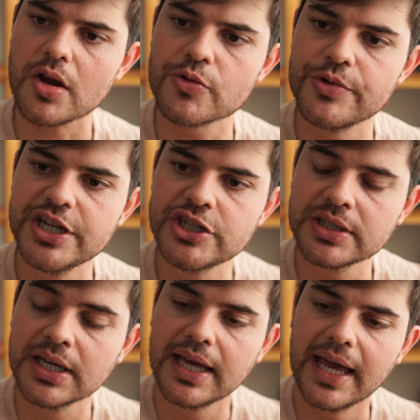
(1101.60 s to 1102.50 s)

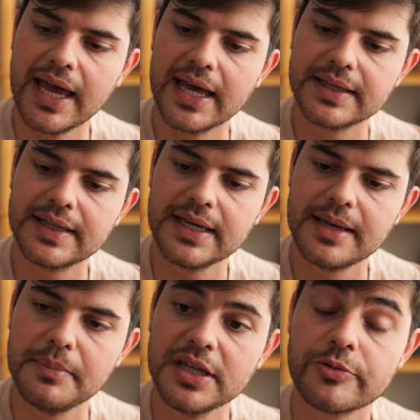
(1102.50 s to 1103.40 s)
region, and
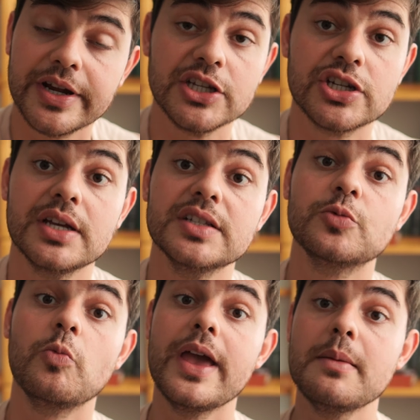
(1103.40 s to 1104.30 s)
the mid-range
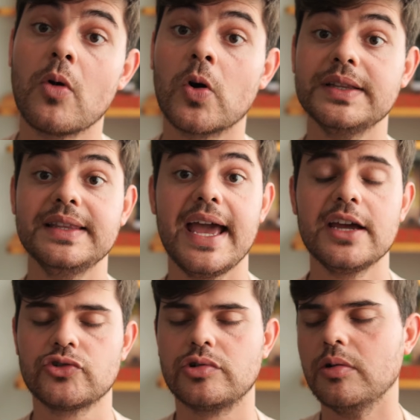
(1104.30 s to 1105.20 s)
is way more
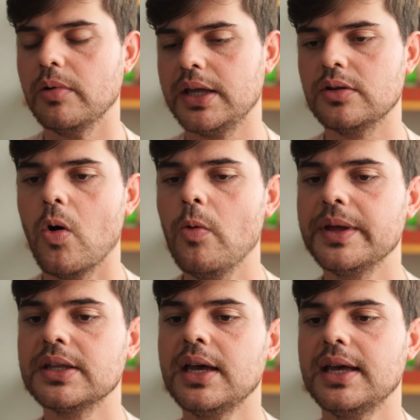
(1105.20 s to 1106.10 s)
natural and
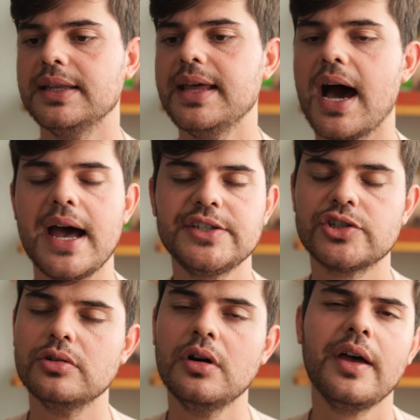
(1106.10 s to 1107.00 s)
open. The highs
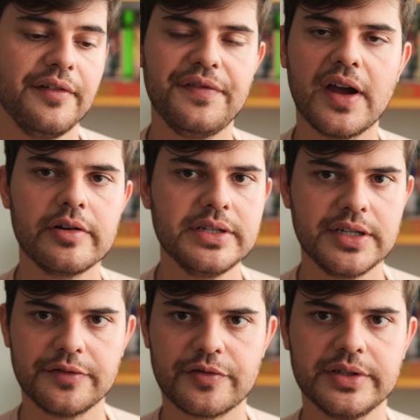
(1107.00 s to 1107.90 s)
too, very
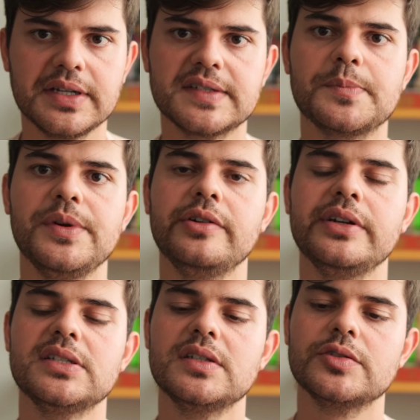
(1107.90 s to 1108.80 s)
different
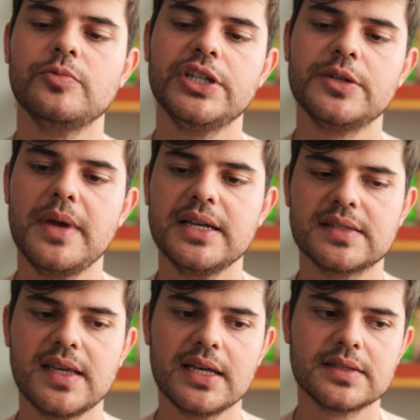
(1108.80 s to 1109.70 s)
experiences, which makes
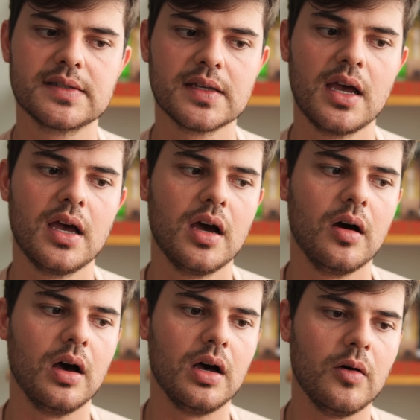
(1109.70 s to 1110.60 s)
sense.
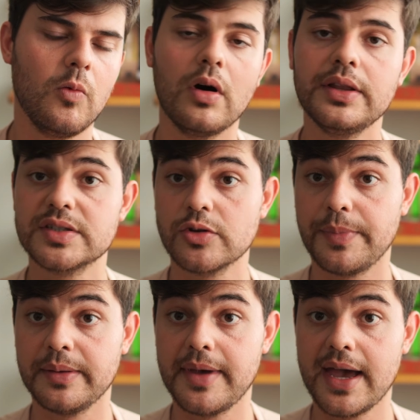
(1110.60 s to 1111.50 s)
One is
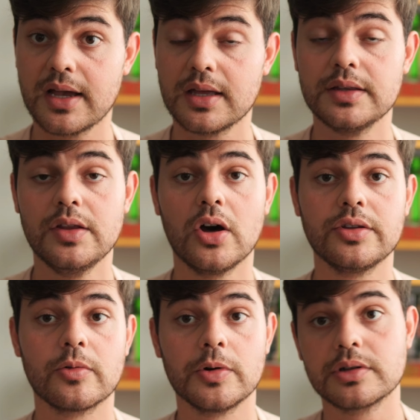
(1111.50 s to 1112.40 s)
open back, the
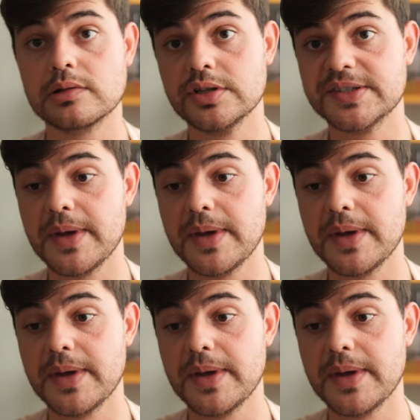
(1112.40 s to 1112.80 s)
other one closed